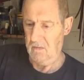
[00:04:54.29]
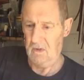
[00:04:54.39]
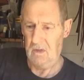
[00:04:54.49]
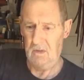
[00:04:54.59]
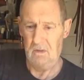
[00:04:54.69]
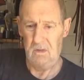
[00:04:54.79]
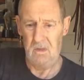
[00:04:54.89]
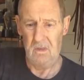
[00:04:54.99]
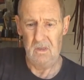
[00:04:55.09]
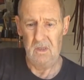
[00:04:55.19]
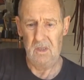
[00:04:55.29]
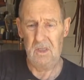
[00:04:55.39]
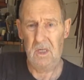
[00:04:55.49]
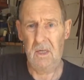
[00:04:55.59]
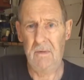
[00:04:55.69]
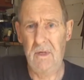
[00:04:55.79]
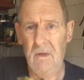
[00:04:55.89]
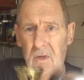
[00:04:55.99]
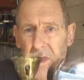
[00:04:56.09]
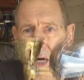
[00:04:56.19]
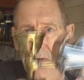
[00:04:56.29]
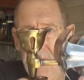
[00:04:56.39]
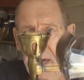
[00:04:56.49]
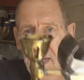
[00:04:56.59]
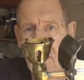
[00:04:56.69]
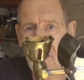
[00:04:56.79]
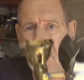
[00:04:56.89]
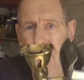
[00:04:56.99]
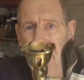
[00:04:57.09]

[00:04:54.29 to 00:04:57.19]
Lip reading: But it's a lovely little stove, that. Look.